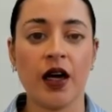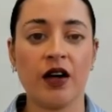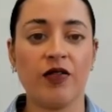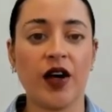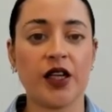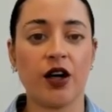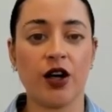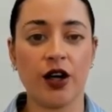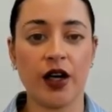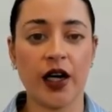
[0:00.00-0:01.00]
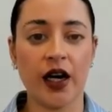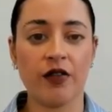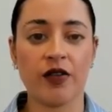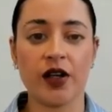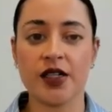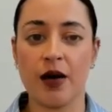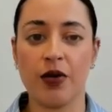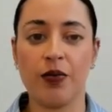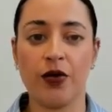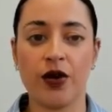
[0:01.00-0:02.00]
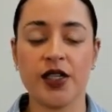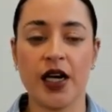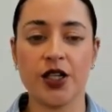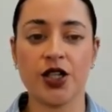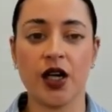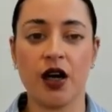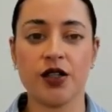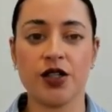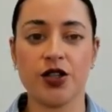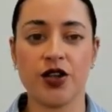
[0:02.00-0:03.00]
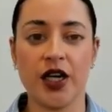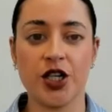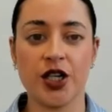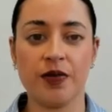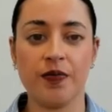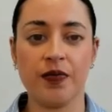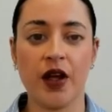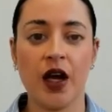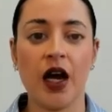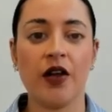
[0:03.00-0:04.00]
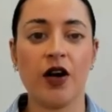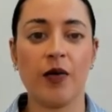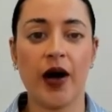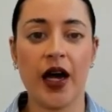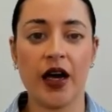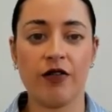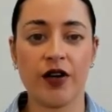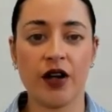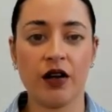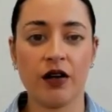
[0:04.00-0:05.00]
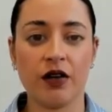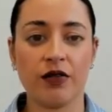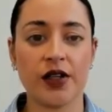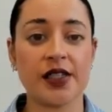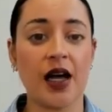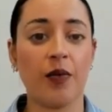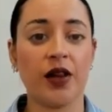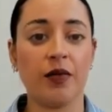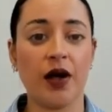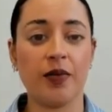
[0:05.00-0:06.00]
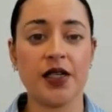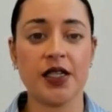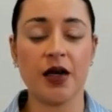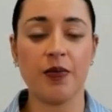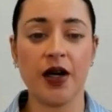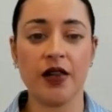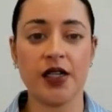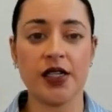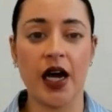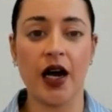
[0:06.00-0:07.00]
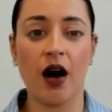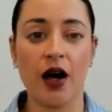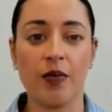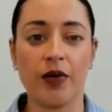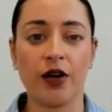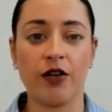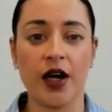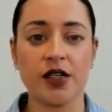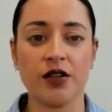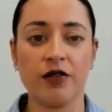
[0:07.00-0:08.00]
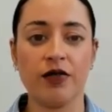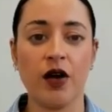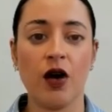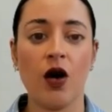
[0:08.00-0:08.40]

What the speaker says: Can affect their learning, for example, poor attention and concentration. Their behavior, for example, they may be sleepy in the day, hyper-aggressive,